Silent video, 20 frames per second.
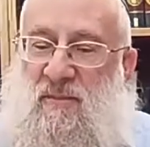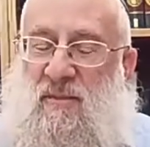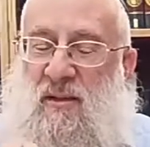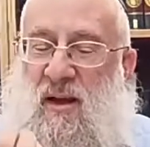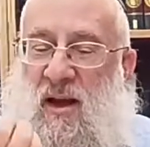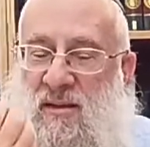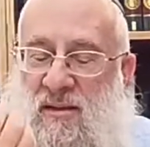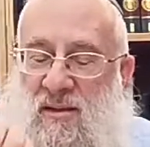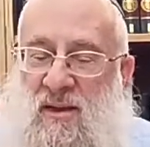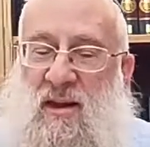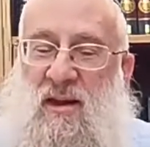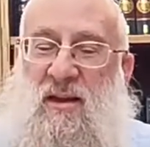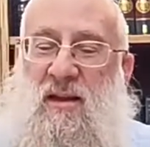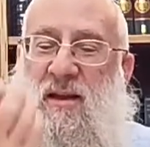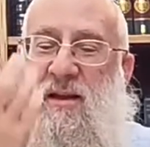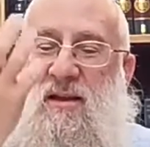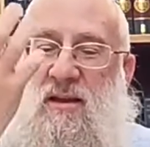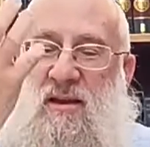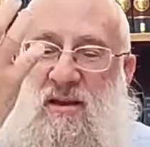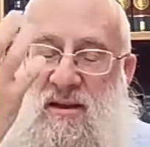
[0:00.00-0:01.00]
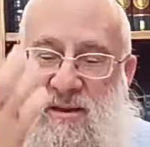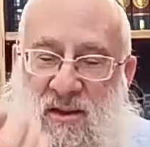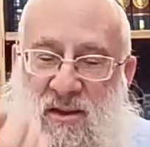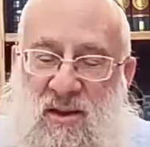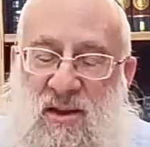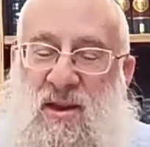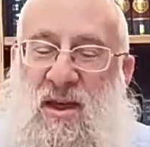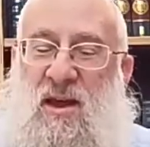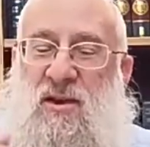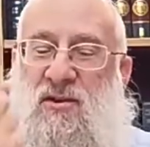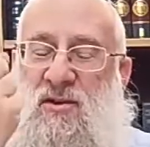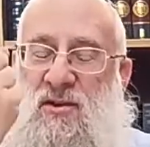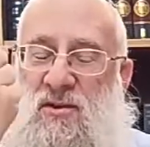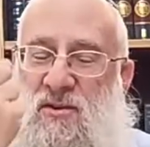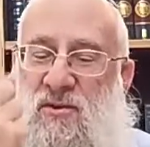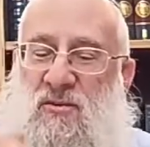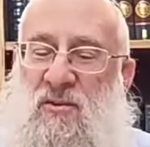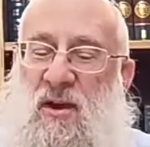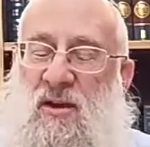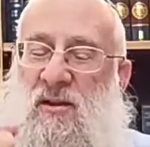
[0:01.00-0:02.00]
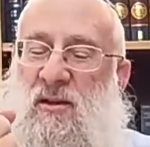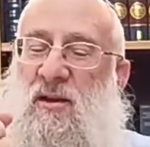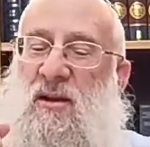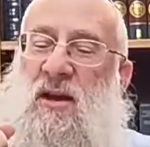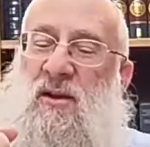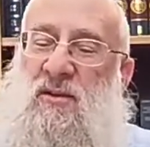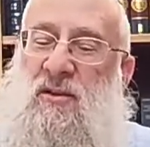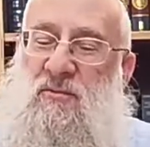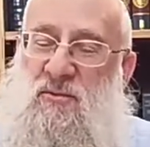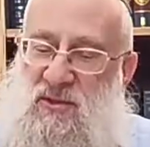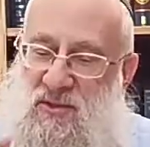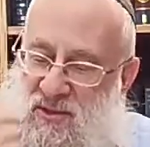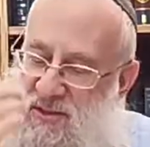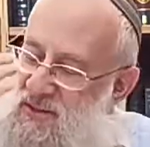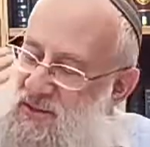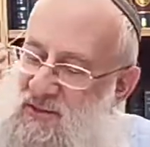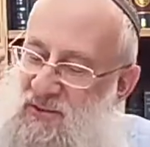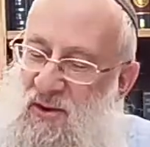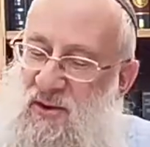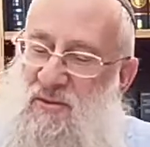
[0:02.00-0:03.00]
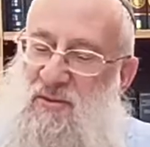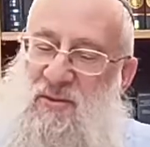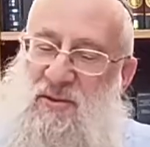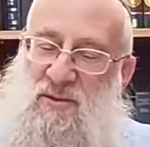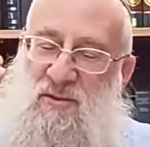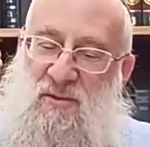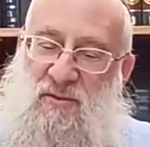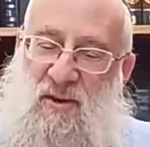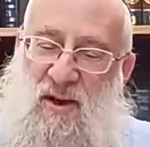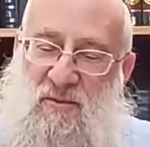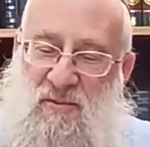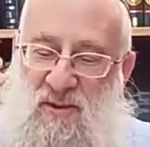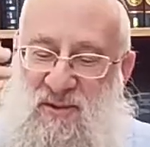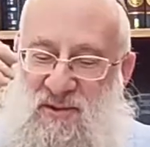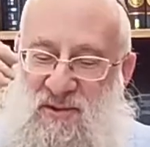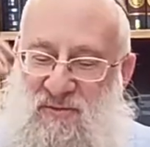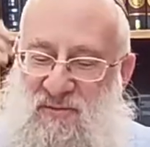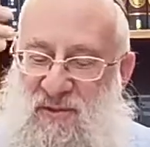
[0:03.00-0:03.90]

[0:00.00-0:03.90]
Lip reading: idyllic connection, direct connection. We'll see strong words of the rabbis if